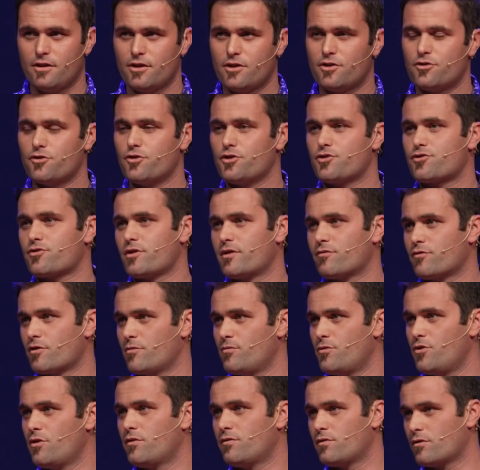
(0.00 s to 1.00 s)
nutrient
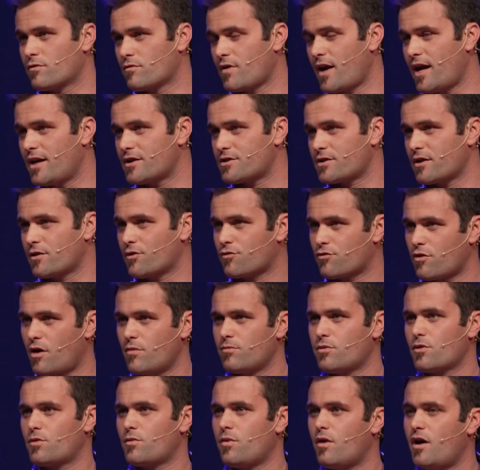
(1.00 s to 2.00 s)
removal rates and crop
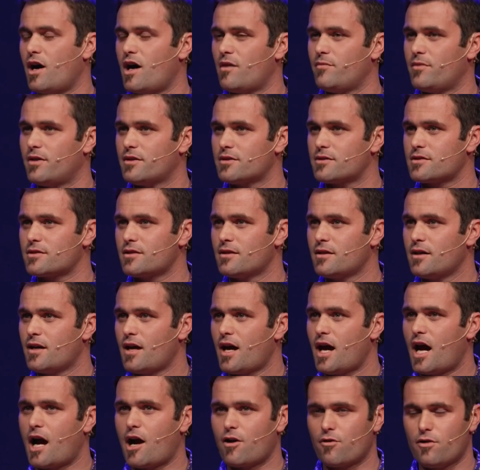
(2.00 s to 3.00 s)
requirements
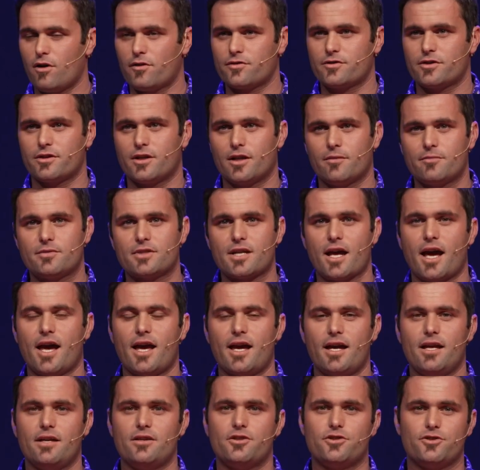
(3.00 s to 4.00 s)
are often
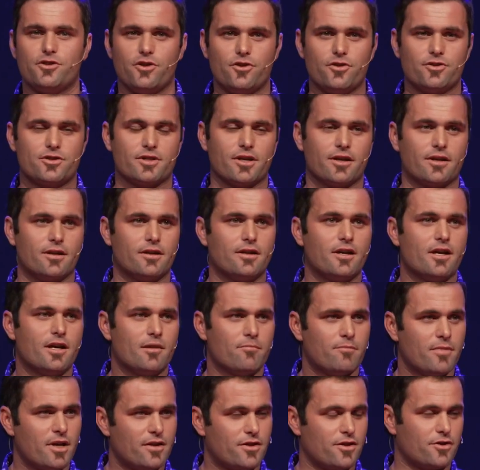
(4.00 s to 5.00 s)
obtained using
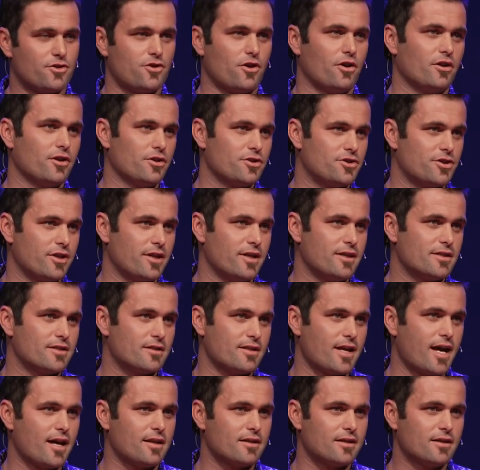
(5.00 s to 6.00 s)
methodologies
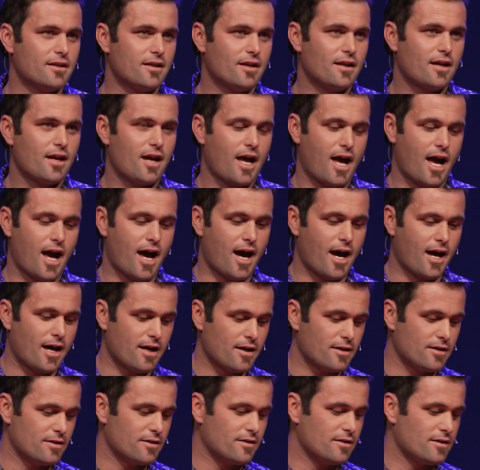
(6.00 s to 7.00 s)
that are
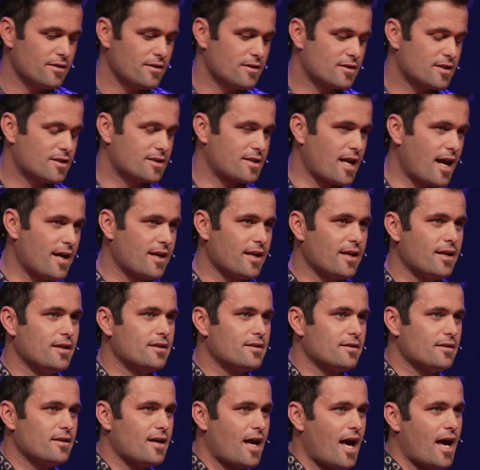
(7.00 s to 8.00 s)
studied
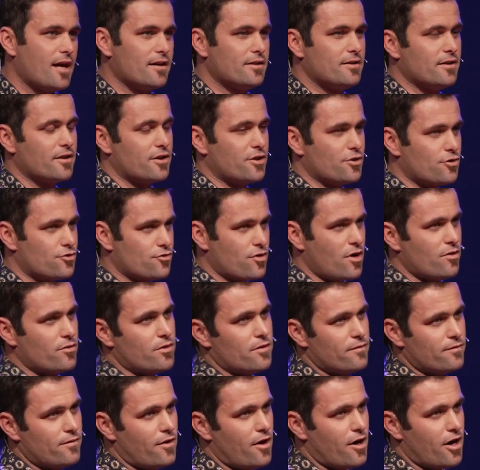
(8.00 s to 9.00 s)
under controlled
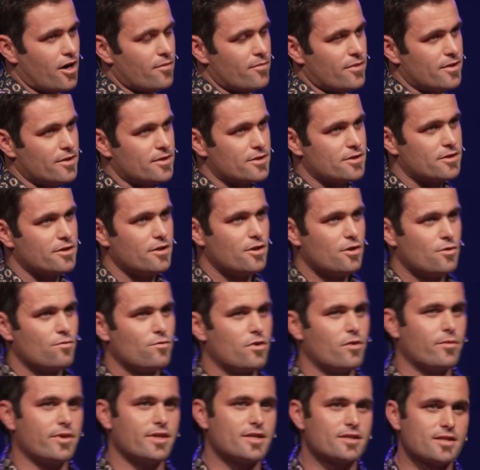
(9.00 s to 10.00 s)
environments where
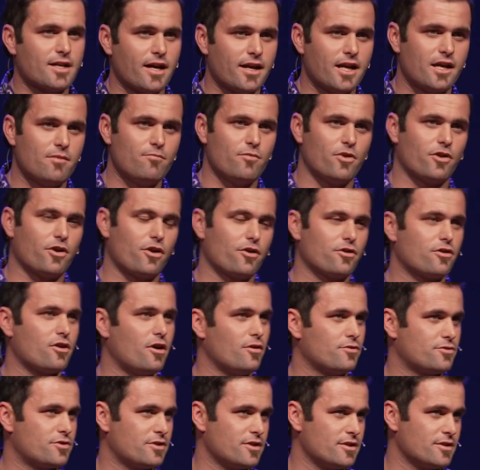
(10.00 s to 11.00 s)
we study
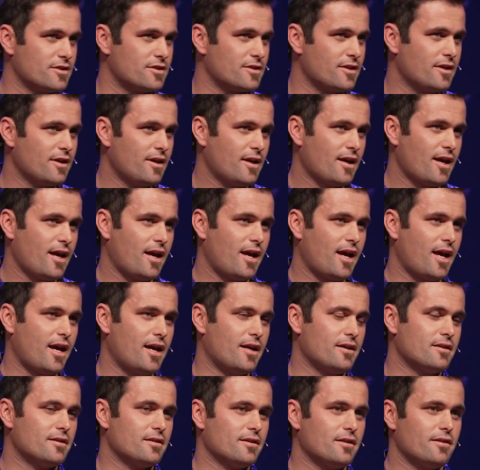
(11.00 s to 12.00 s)
monocultures
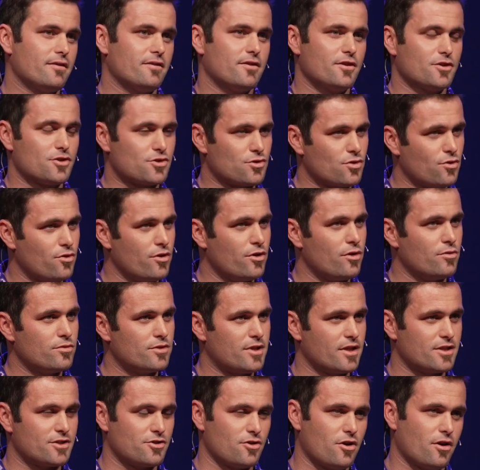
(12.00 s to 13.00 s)
and the soil
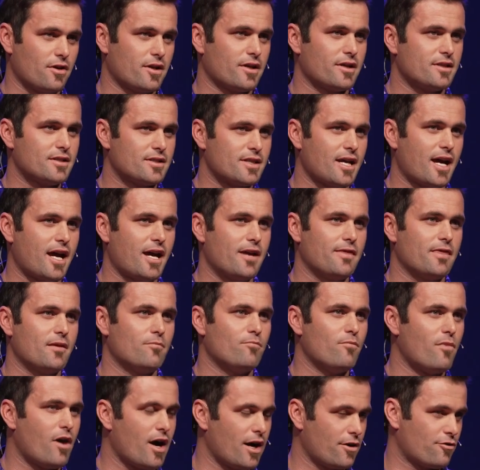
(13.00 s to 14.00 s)
does not contain the
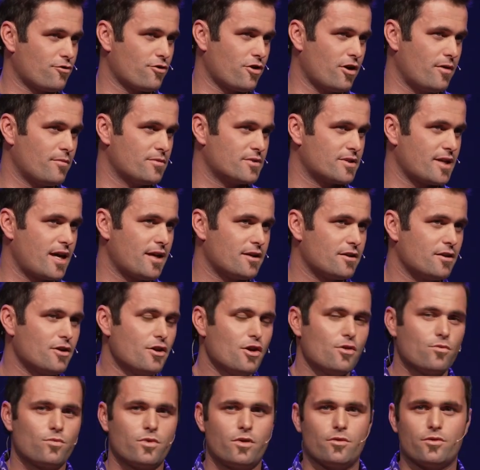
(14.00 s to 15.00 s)
microbes that
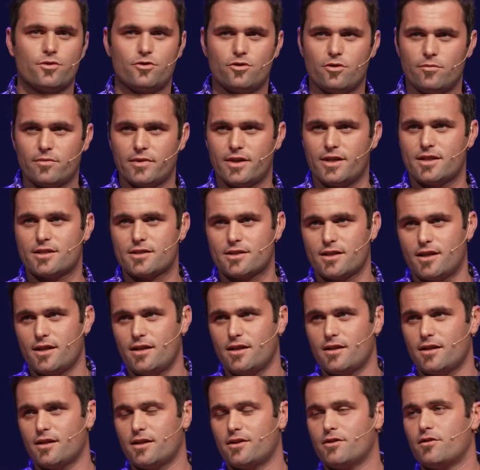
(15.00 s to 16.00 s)
we would normally see
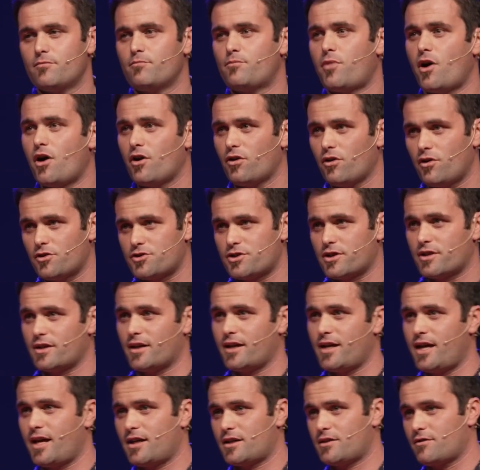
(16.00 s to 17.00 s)
in
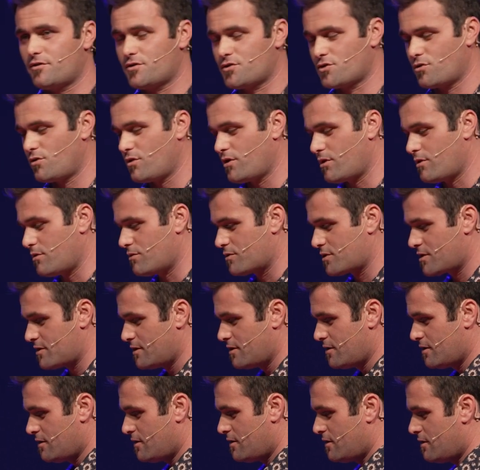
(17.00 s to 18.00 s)
biologically active soils.
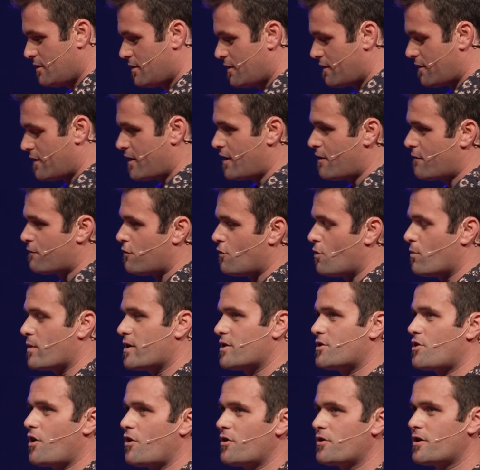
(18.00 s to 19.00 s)
Therefore, we
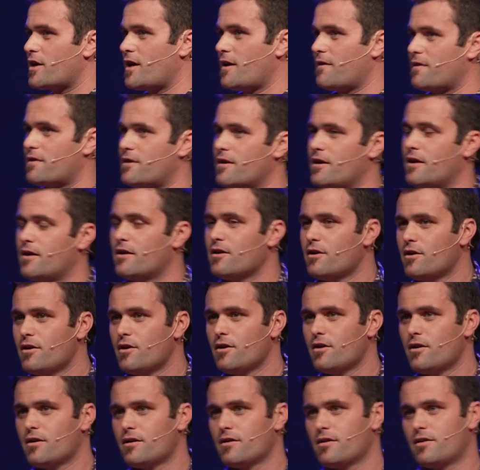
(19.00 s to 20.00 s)
don't get the
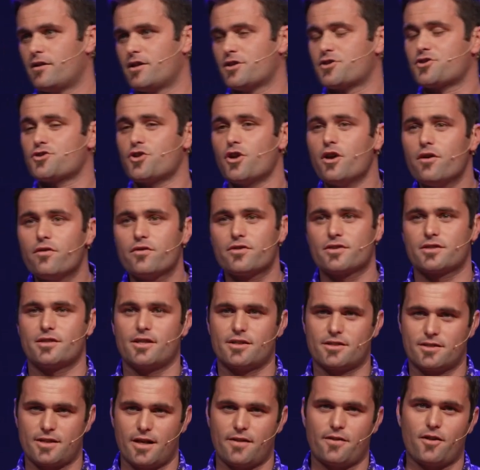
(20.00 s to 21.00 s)

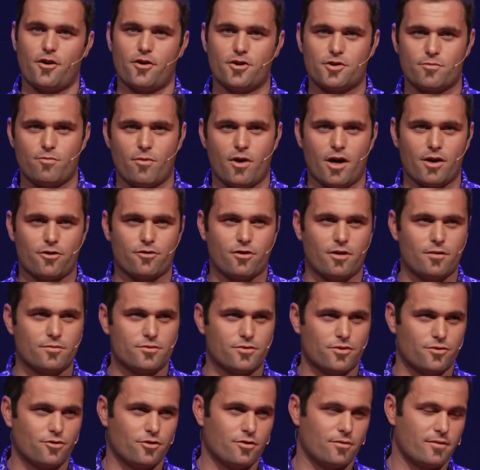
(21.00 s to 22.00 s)
services that those microbes
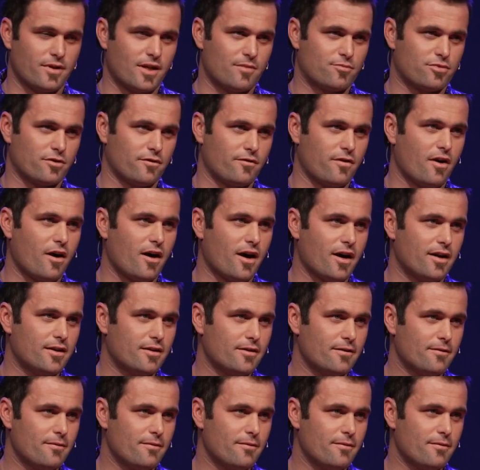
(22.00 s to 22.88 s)
would normally provide.